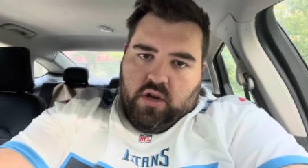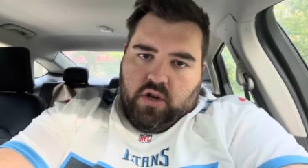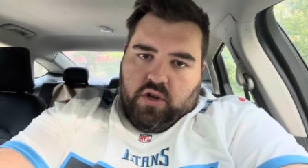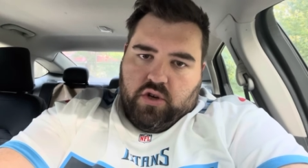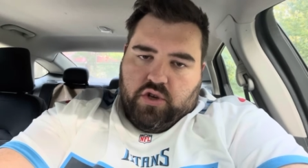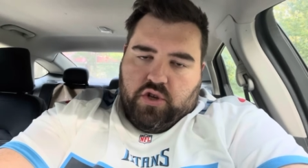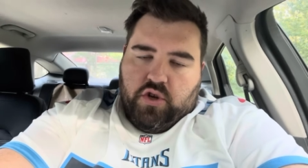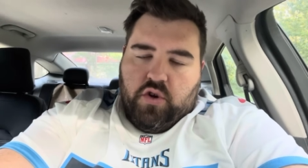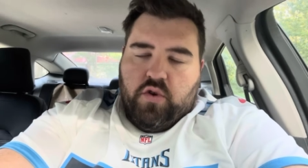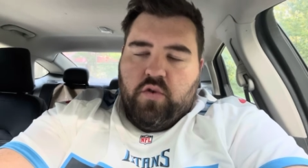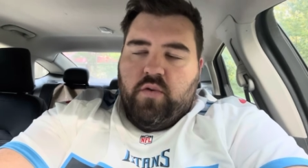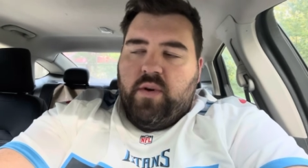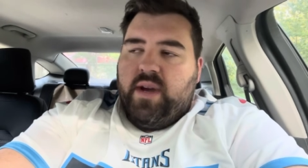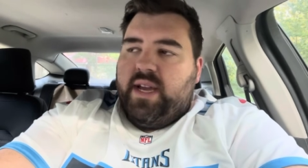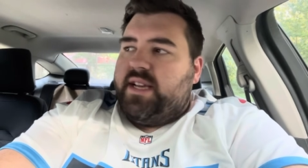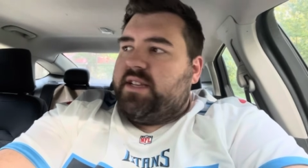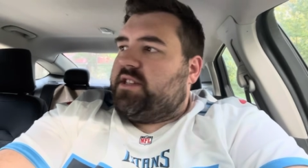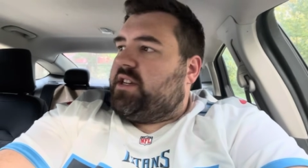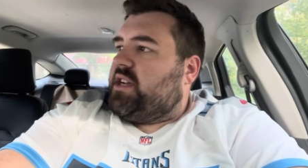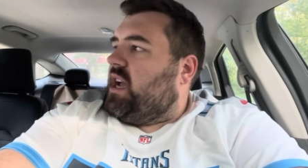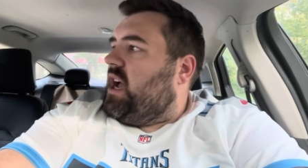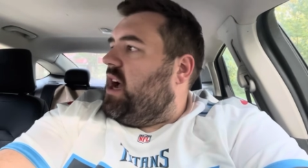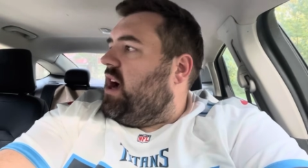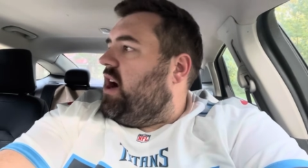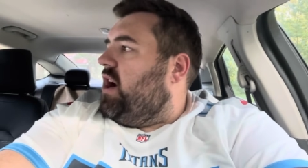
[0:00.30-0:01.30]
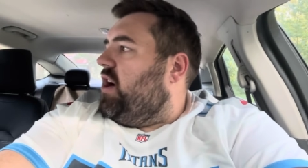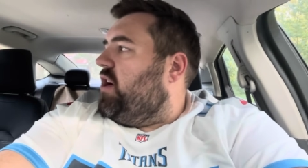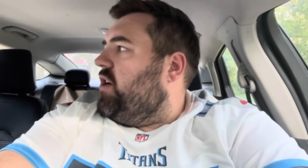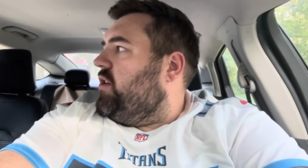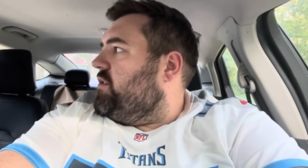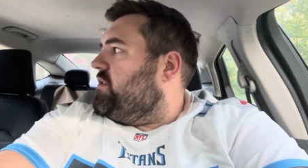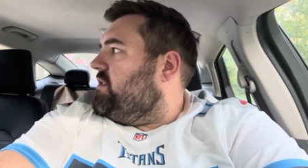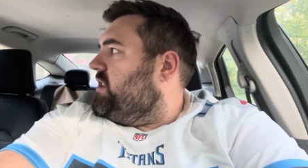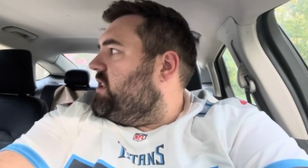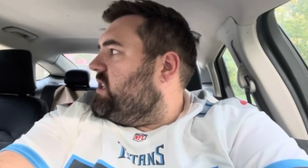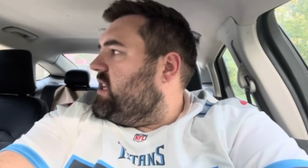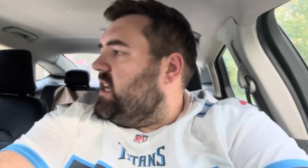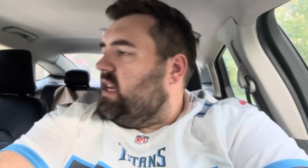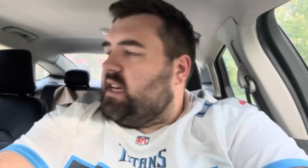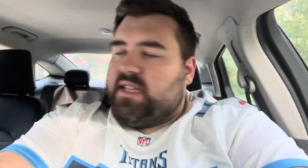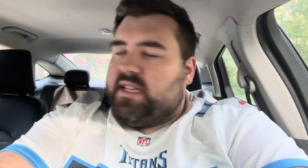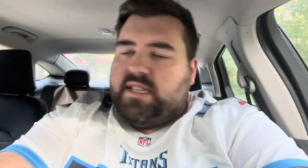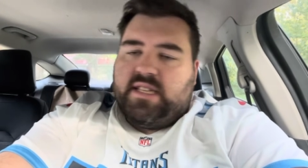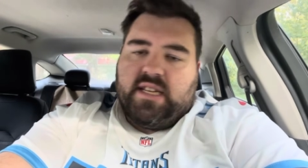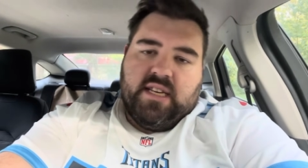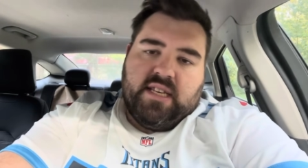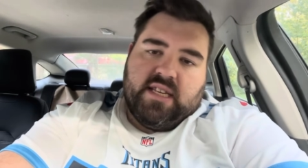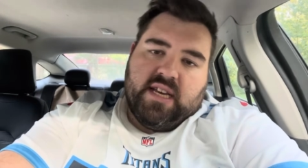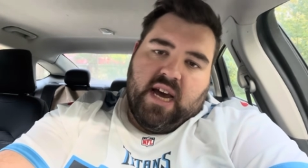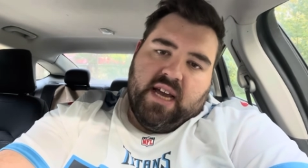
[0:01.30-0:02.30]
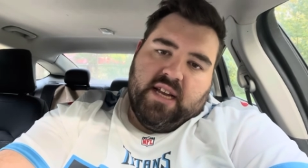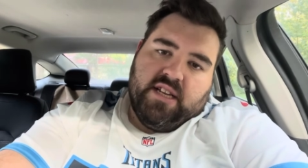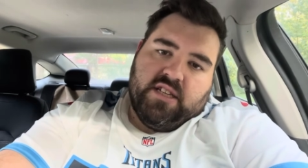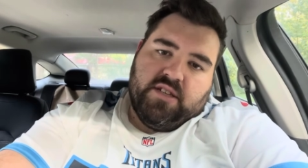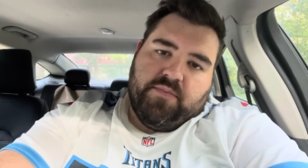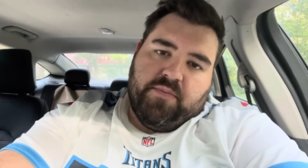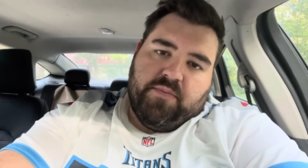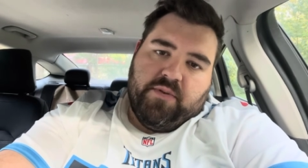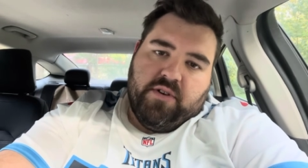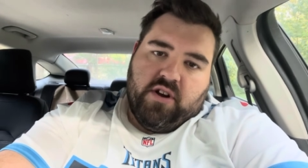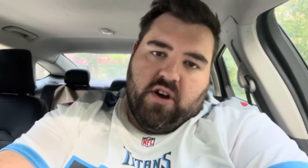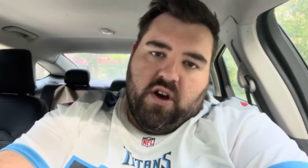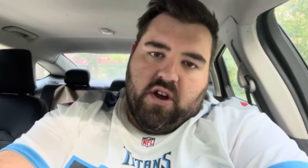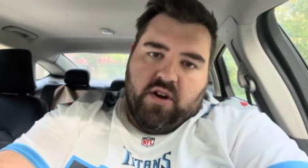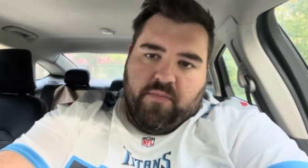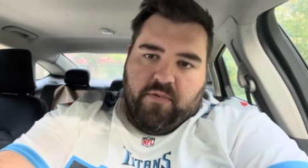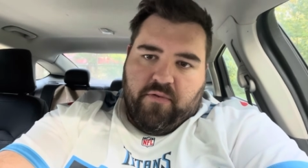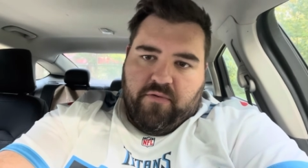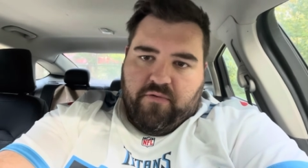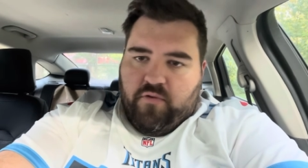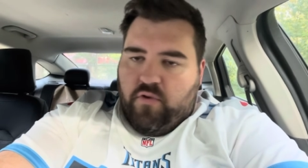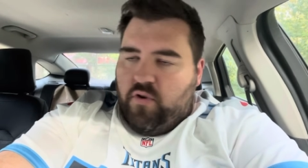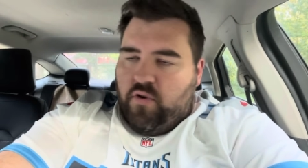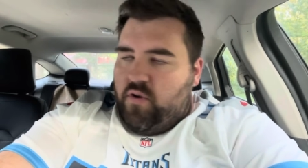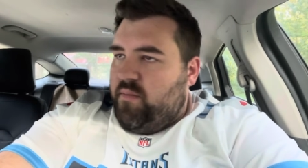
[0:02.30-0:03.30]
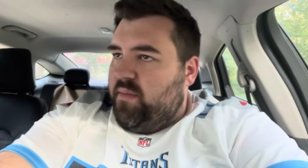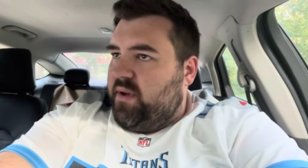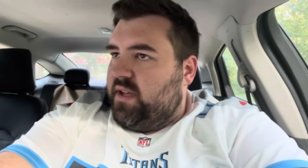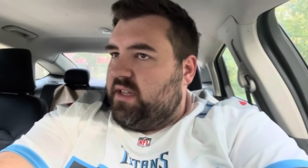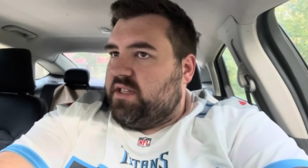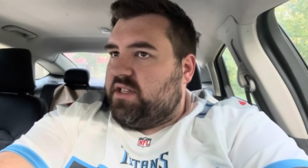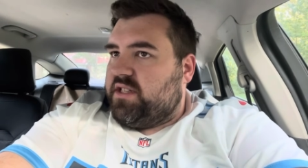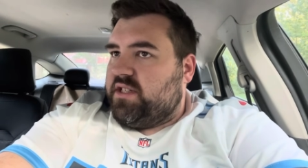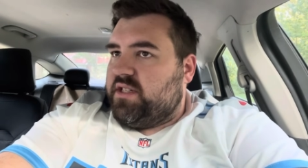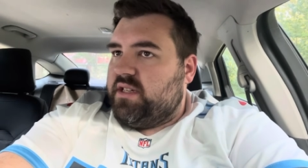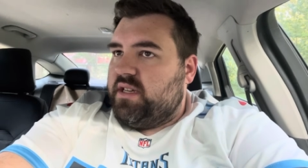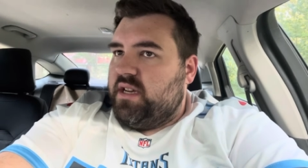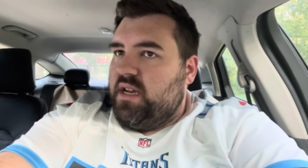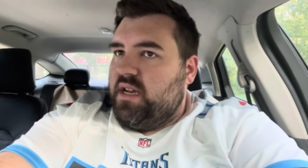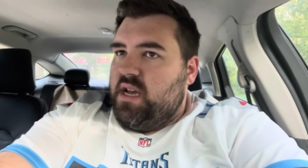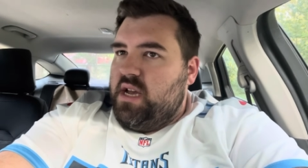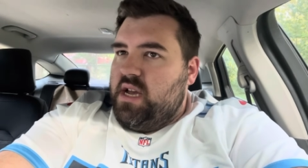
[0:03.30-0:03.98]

Two weeks ago, the Tennessee Titans put on a performance